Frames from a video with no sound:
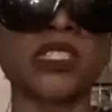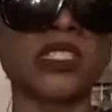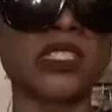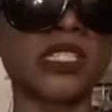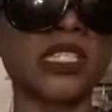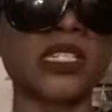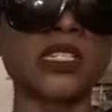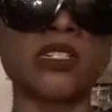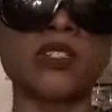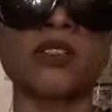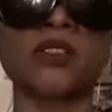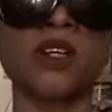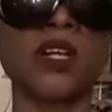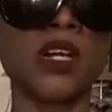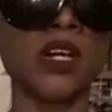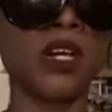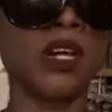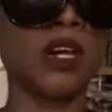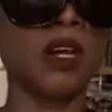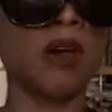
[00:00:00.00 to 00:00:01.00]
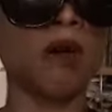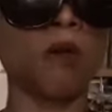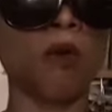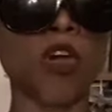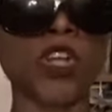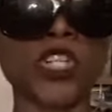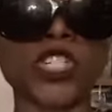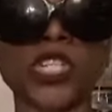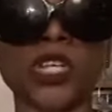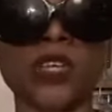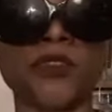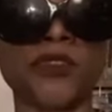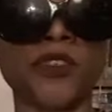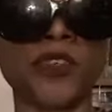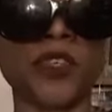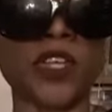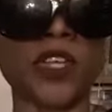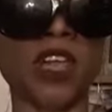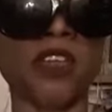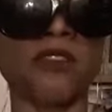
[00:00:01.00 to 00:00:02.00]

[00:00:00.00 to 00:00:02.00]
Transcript: a single watcher through